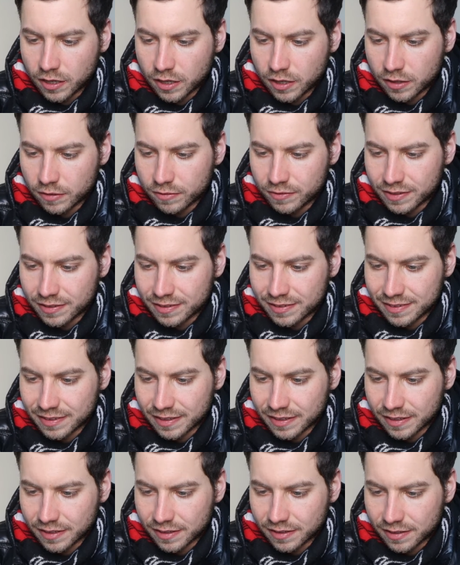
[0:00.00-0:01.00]
of
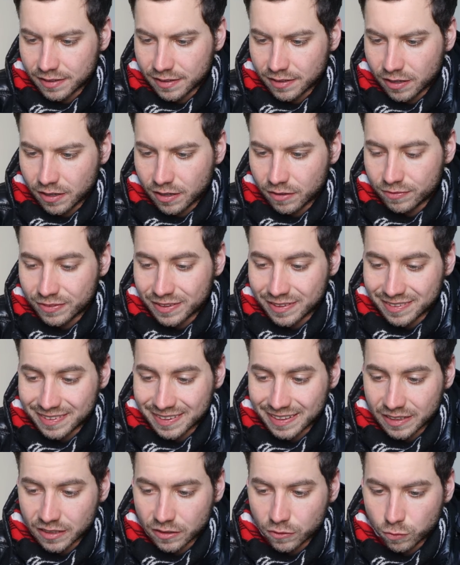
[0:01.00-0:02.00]

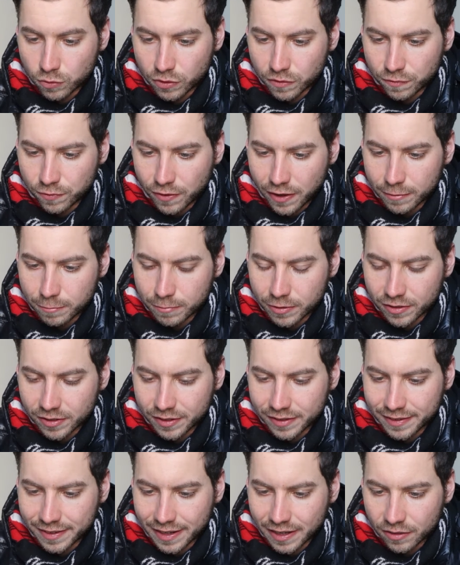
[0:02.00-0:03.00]
descendants with $5
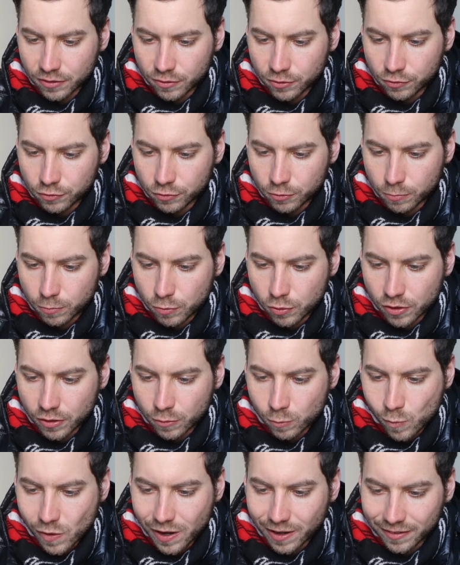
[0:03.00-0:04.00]
million or
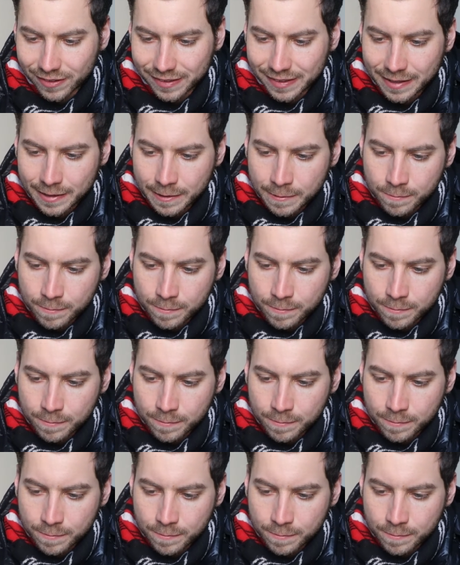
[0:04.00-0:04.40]
more in wealth.